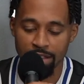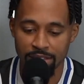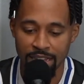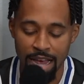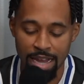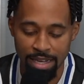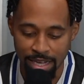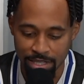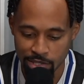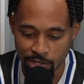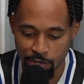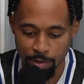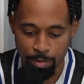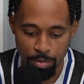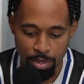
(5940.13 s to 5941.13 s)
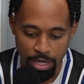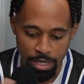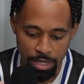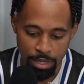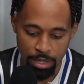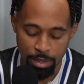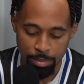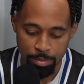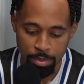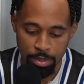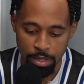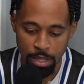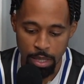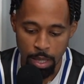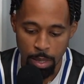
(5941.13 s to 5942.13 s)
of that nature. But
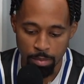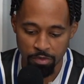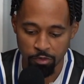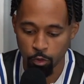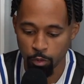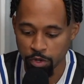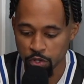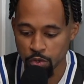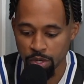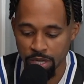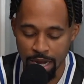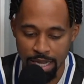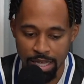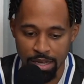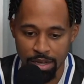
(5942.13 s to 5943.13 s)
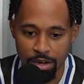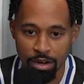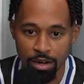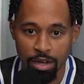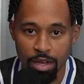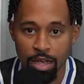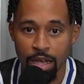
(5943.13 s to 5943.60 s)
before we do get out of here,